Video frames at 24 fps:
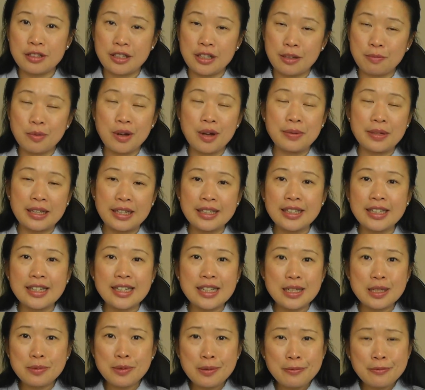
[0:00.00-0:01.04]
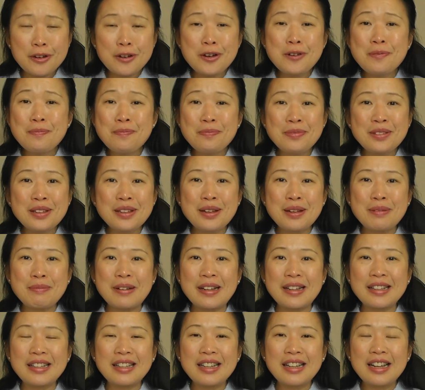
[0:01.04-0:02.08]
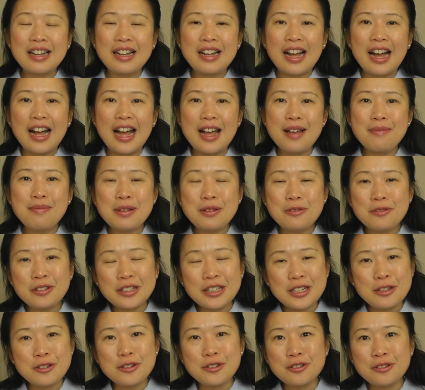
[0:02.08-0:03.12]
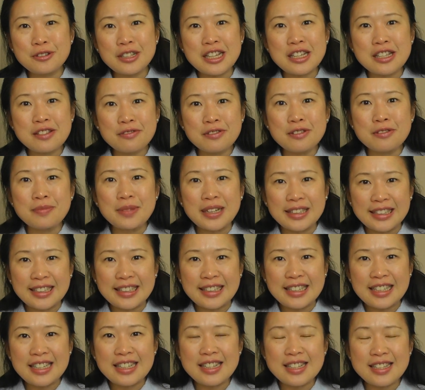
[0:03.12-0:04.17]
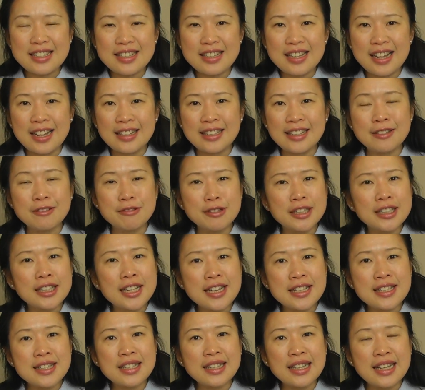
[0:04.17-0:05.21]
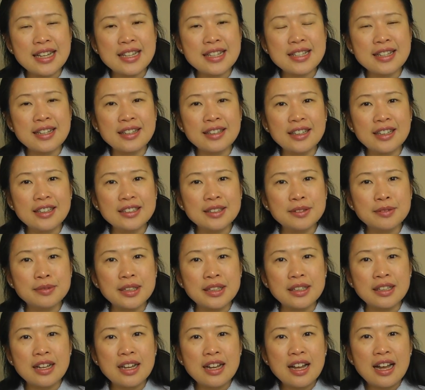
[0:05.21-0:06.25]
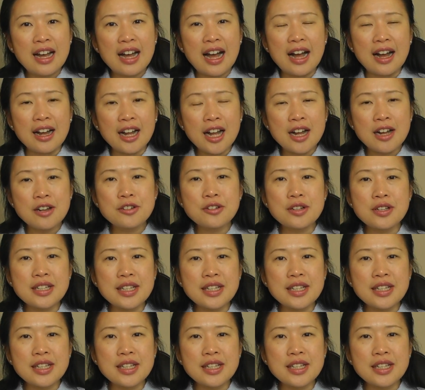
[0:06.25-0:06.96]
You probably hear this before, but I have been working through this for many years, and I realized there's a lot of the unconscious